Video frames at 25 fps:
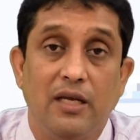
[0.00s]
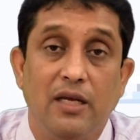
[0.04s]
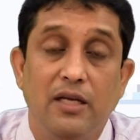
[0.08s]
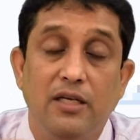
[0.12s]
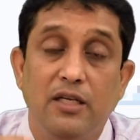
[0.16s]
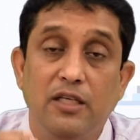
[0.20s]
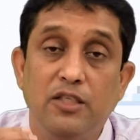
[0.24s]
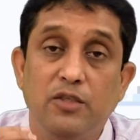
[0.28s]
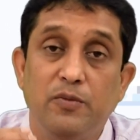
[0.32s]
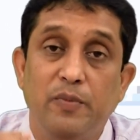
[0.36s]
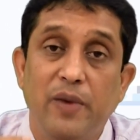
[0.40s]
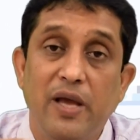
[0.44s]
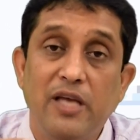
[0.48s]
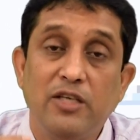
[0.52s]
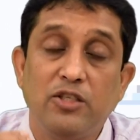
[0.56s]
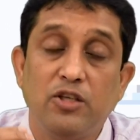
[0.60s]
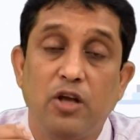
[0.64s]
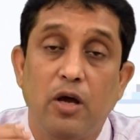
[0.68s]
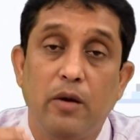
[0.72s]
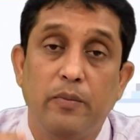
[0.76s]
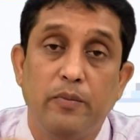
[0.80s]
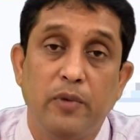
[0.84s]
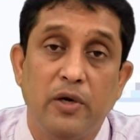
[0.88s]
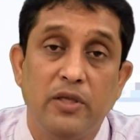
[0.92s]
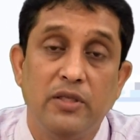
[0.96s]
it is based
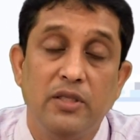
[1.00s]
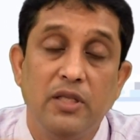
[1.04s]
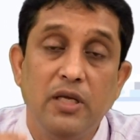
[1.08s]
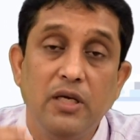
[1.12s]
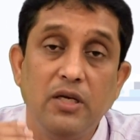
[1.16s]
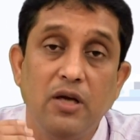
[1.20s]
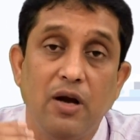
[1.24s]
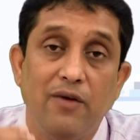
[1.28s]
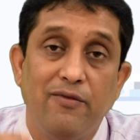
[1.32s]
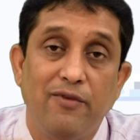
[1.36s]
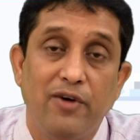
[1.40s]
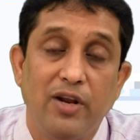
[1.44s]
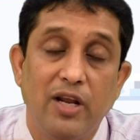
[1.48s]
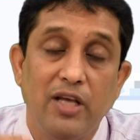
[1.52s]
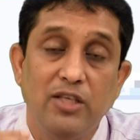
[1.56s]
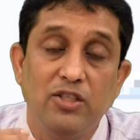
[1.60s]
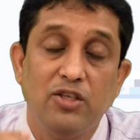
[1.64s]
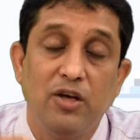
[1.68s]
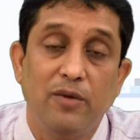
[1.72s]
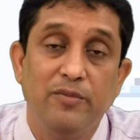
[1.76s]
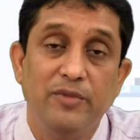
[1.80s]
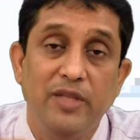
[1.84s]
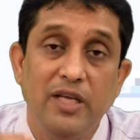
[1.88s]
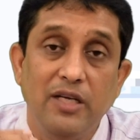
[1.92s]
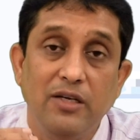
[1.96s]
upon the coverage
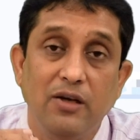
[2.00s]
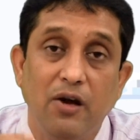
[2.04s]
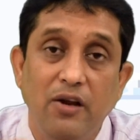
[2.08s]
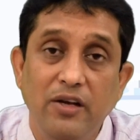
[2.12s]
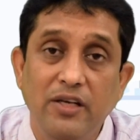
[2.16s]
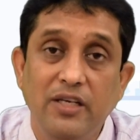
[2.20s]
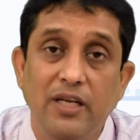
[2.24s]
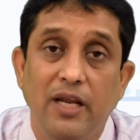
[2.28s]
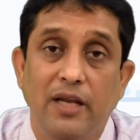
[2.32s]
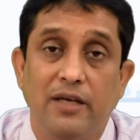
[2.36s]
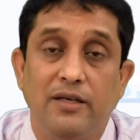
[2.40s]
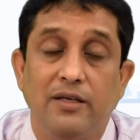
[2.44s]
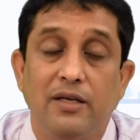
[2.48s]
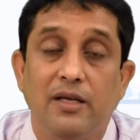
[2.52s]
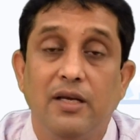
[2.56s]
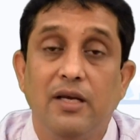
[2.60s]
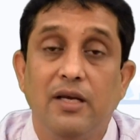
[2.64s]
of the content,